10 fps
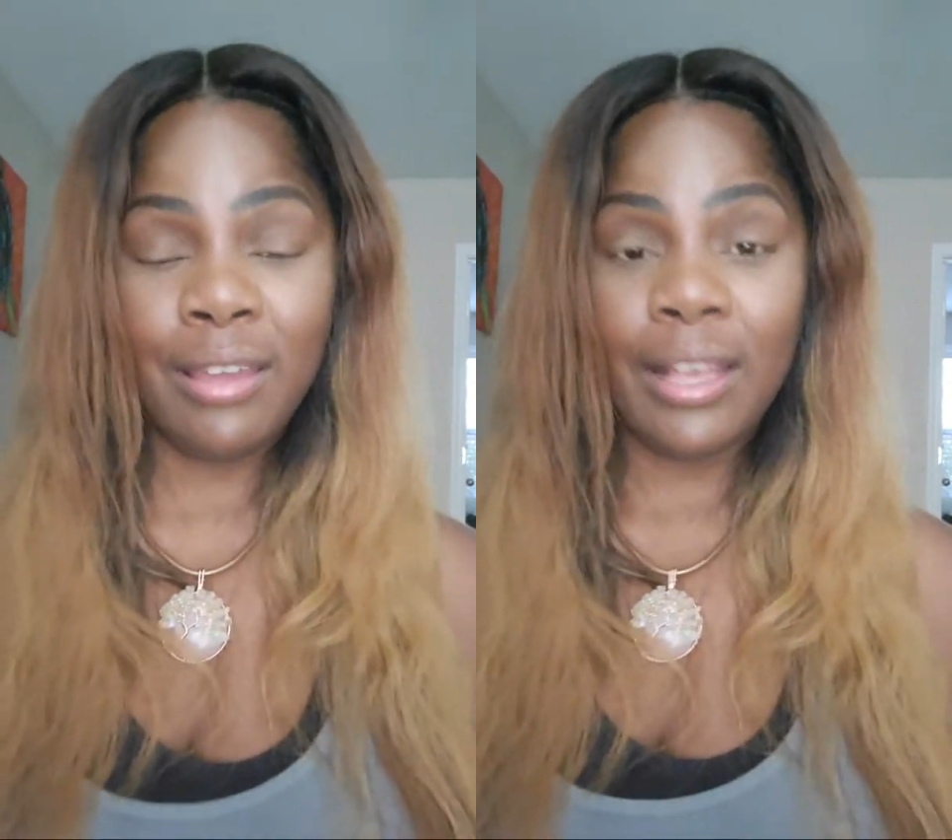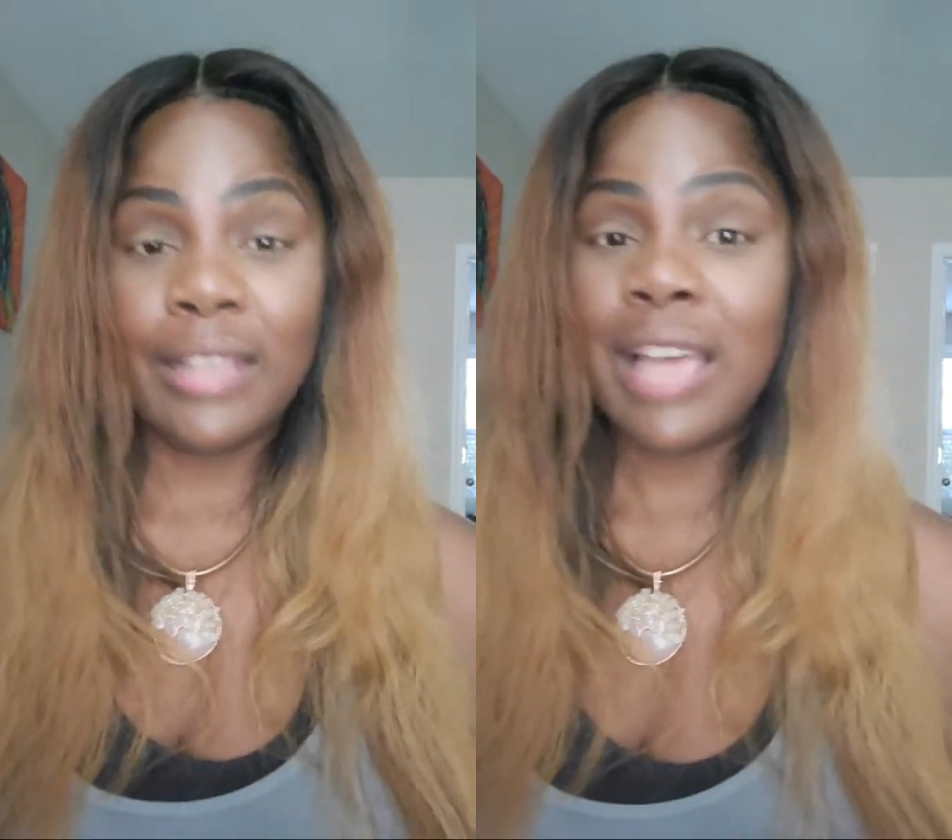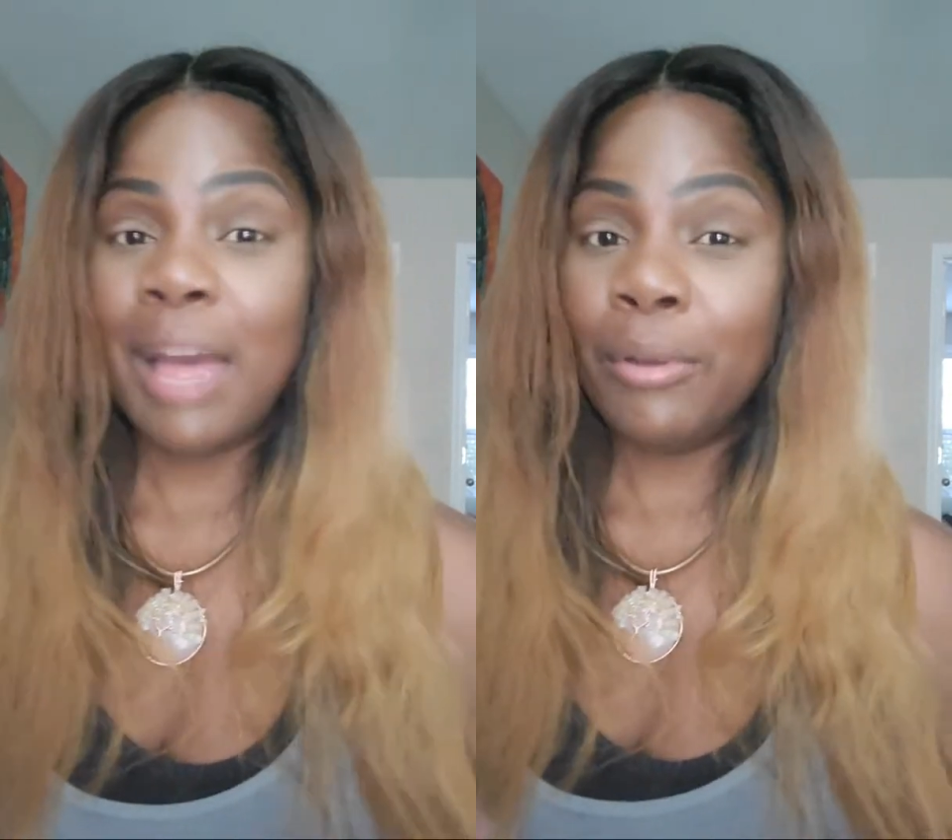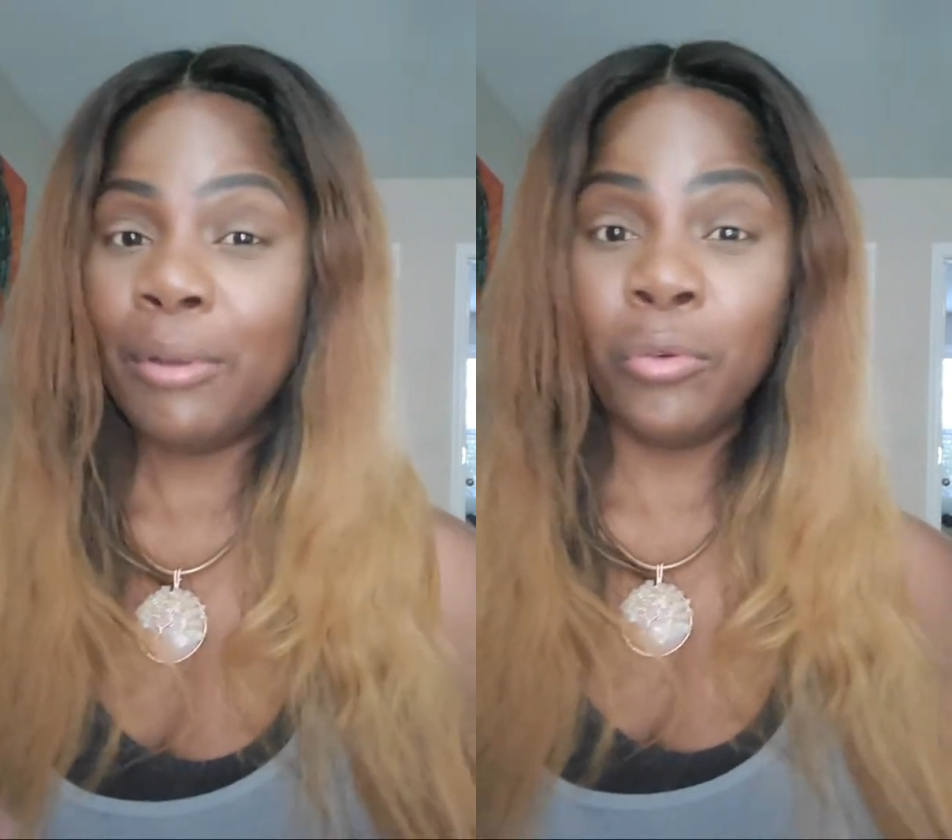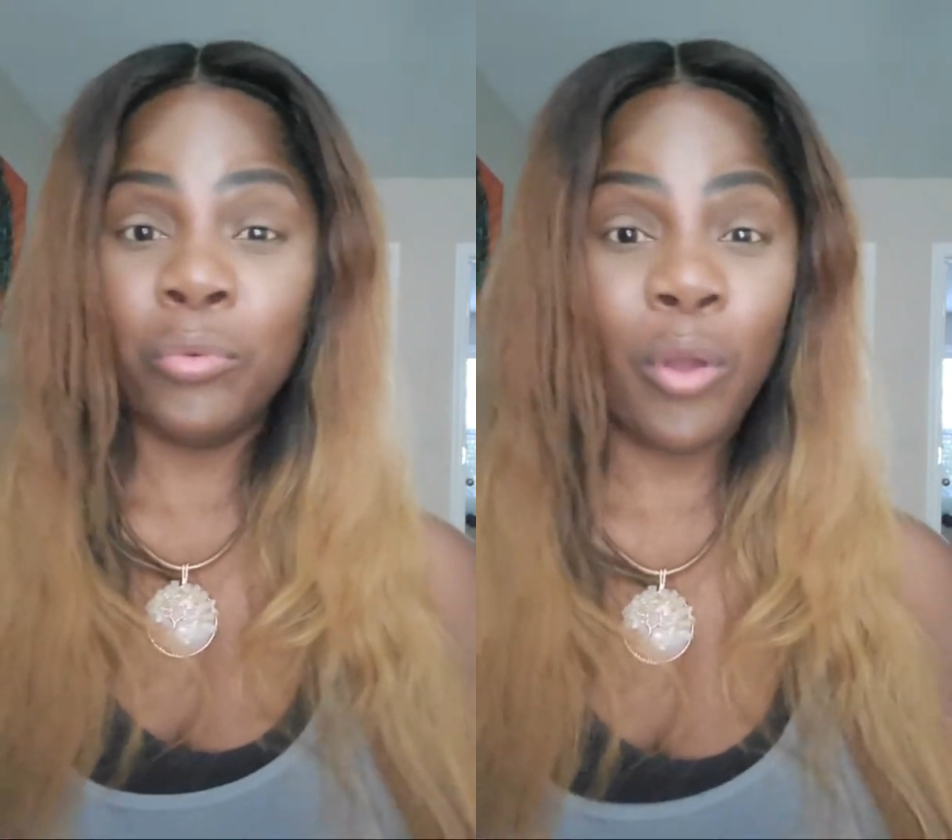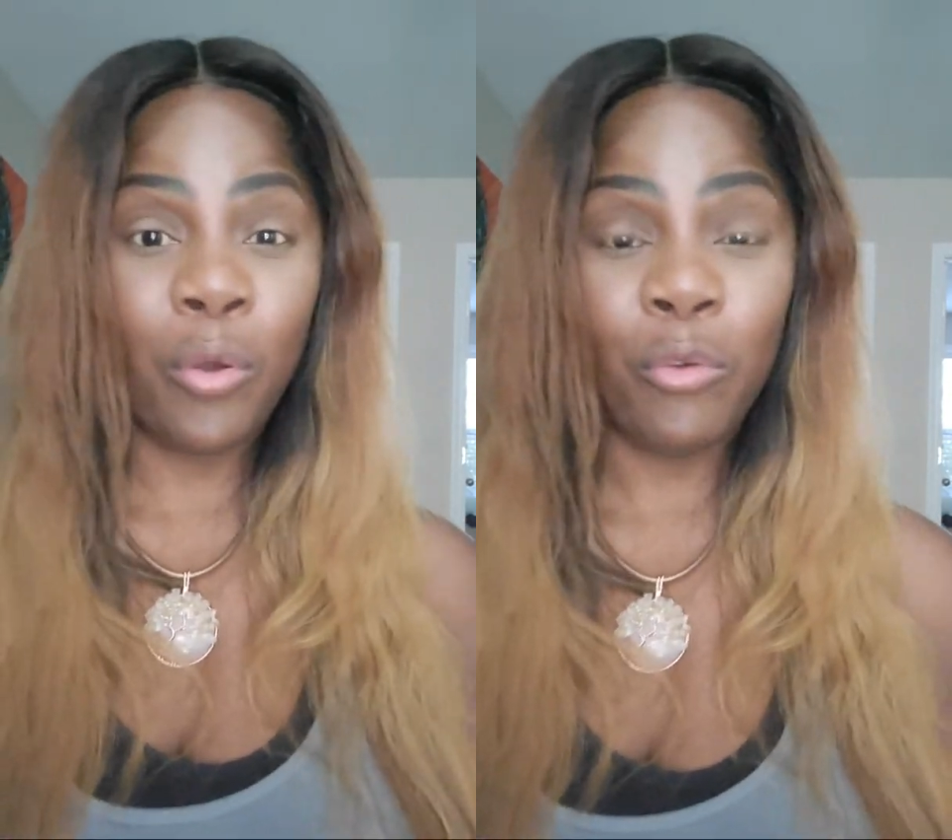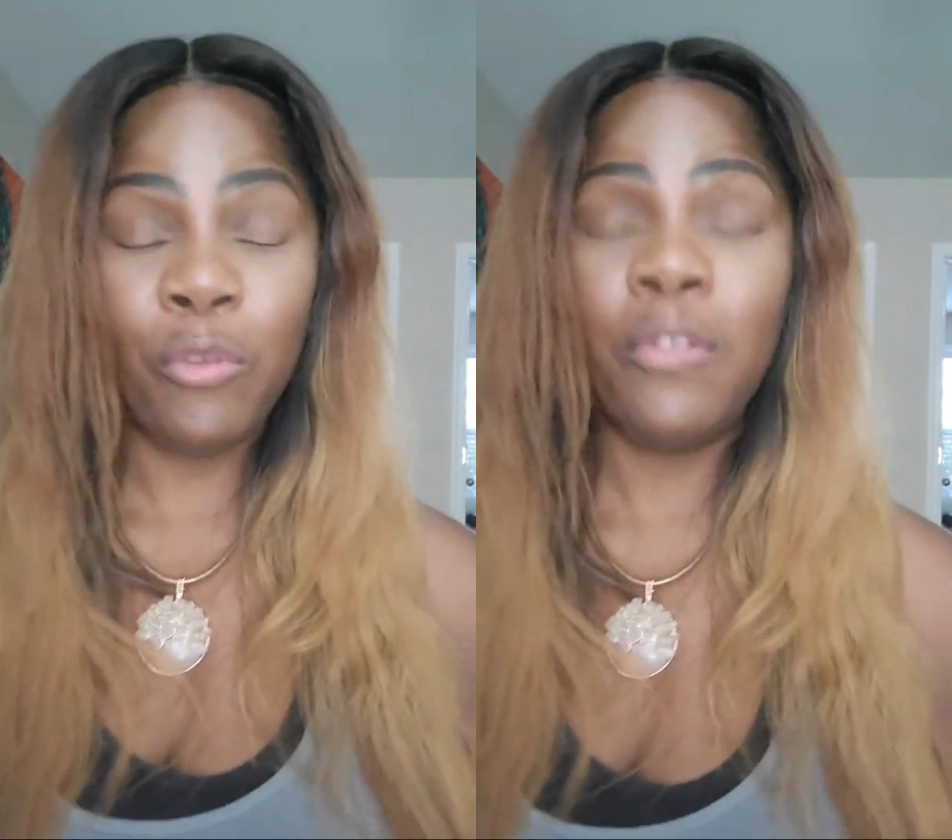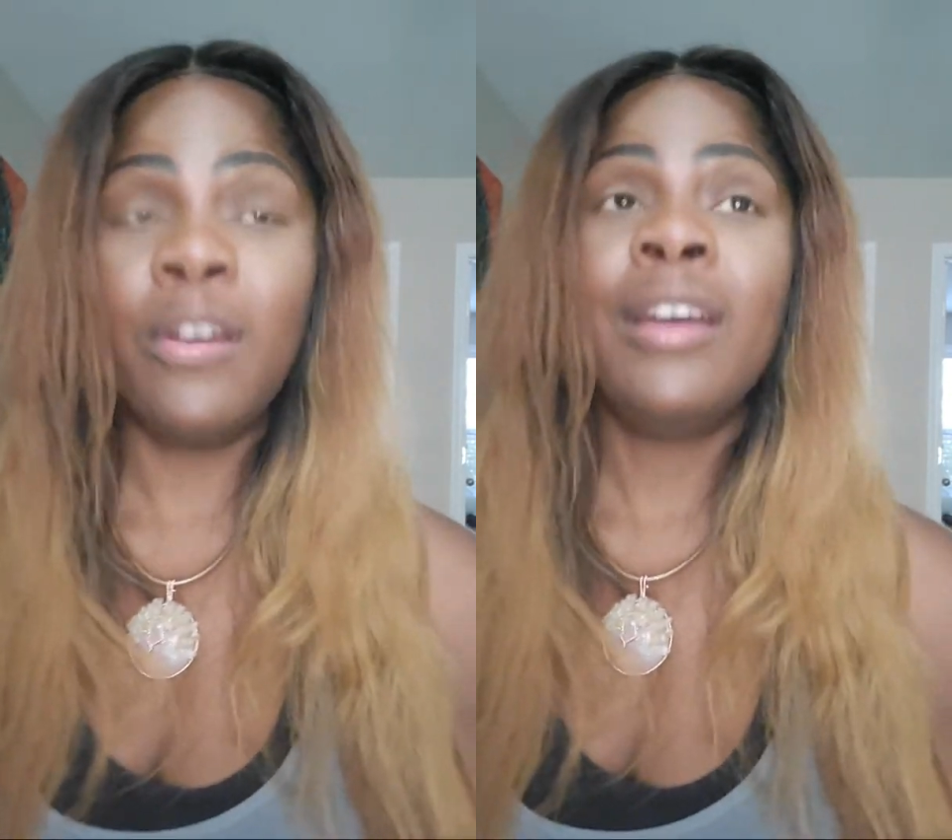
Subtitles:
a time of growth,